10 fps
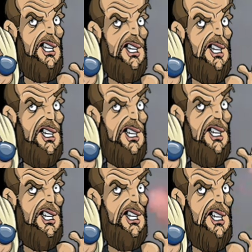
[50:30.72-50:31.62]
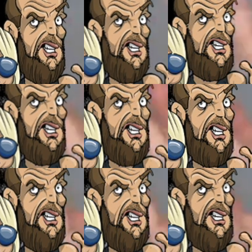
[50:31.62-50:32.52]

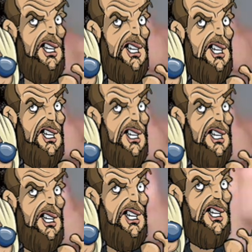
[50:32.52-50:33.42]
(not speaking)